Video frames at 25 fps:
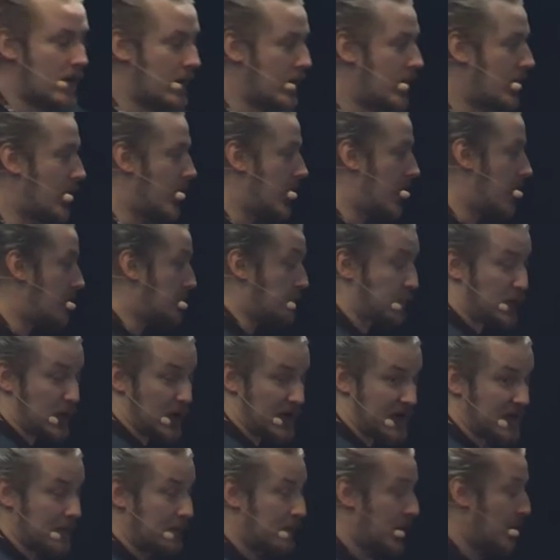A pretty
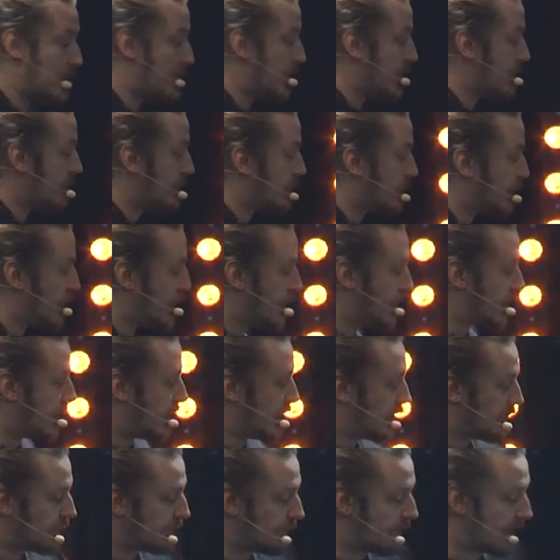simple
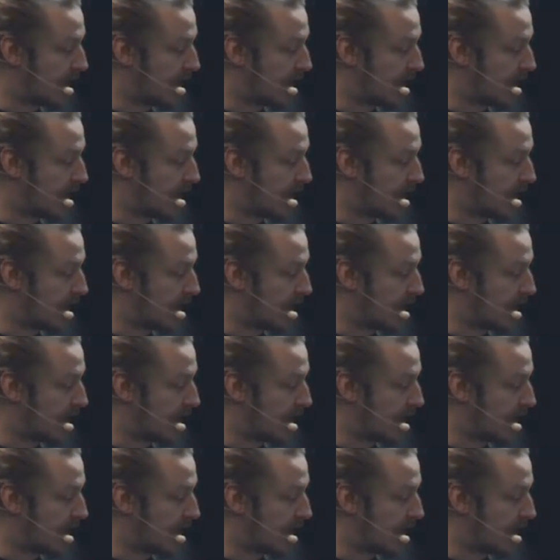protocol at